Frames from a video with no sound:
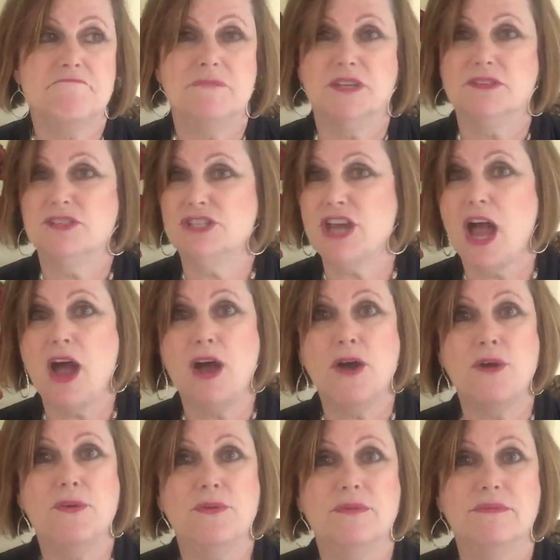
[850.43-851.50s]
the
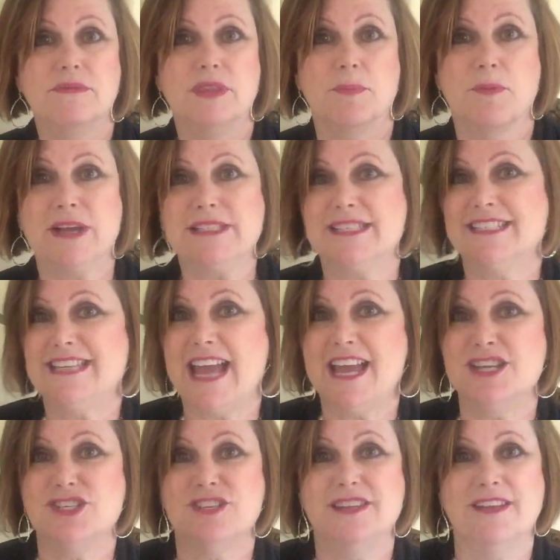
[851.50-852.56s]
show, the
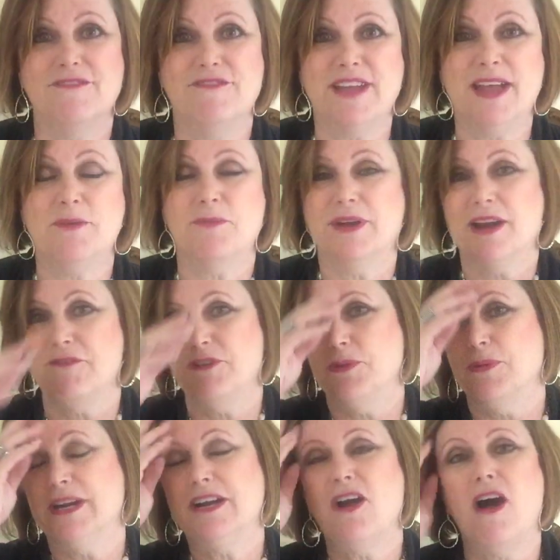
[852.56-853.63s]
presentation, the event, whatever you
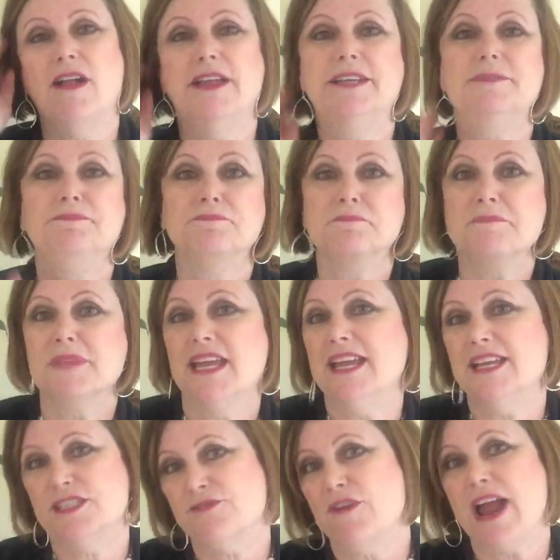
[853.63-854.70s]
want to call it,
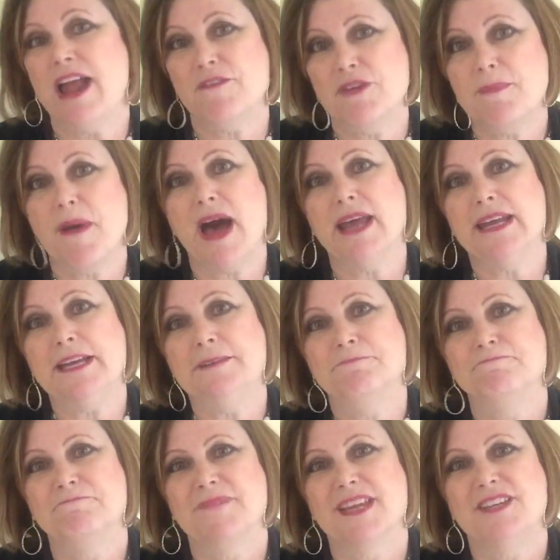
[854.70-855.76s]
is for everybody
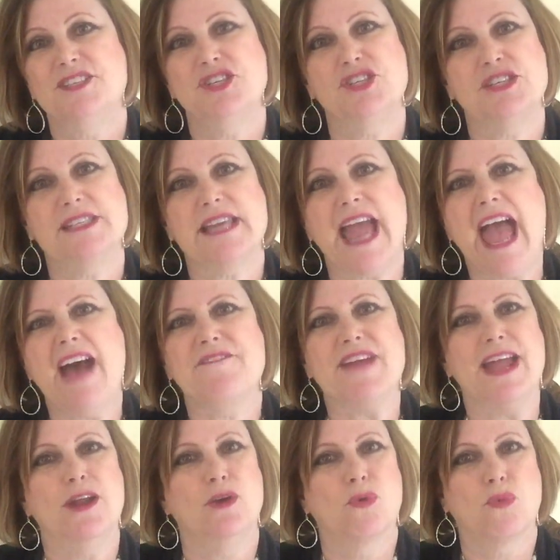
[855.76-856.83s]
to just have
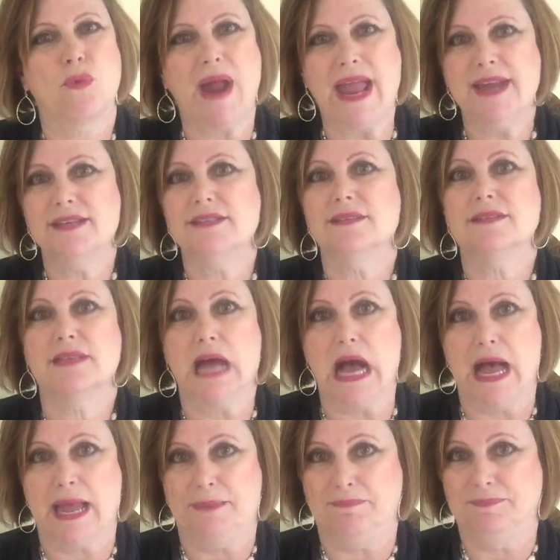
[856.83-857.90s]
a great
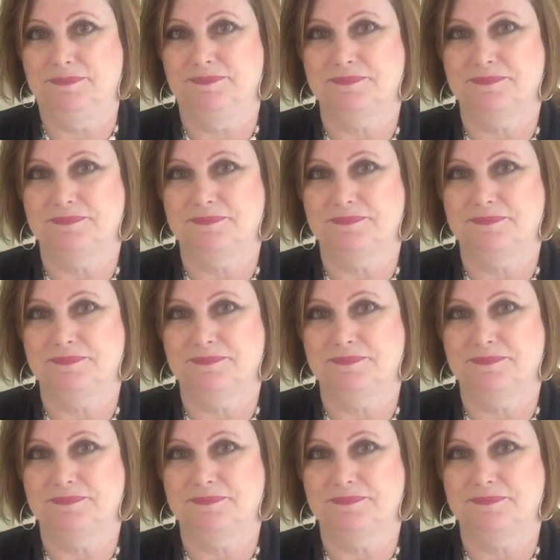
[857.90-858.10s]
time